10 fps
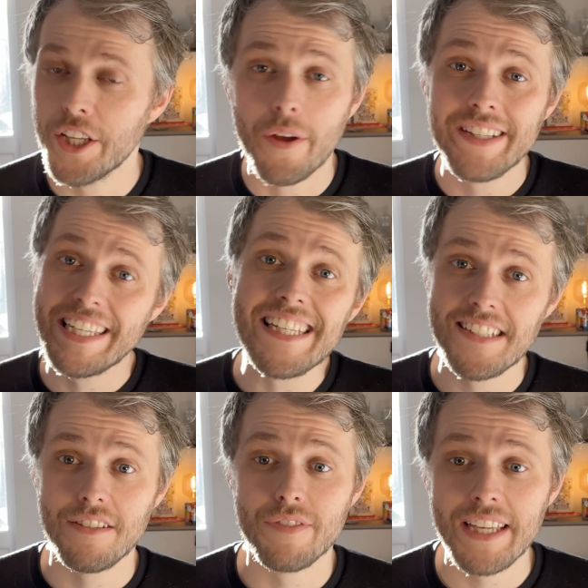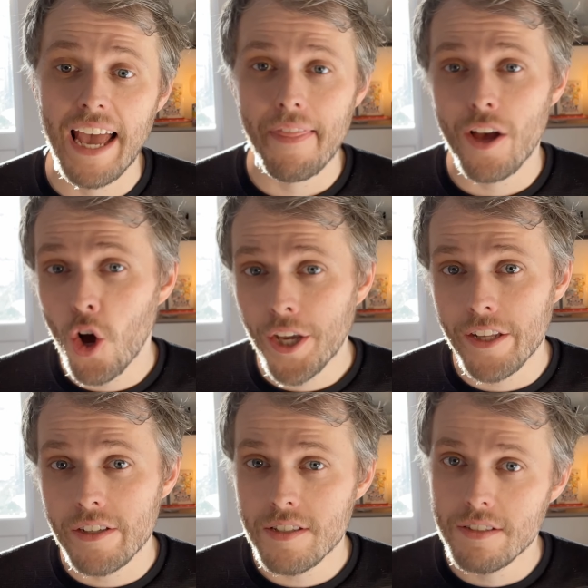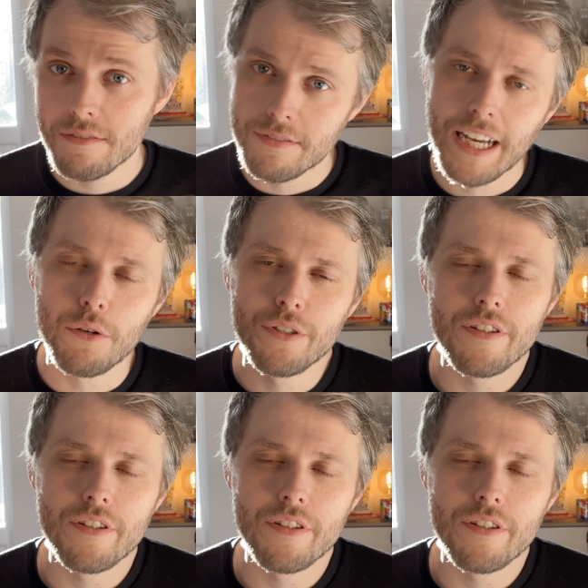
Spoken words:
know, it's easy to forget that Oculus, now under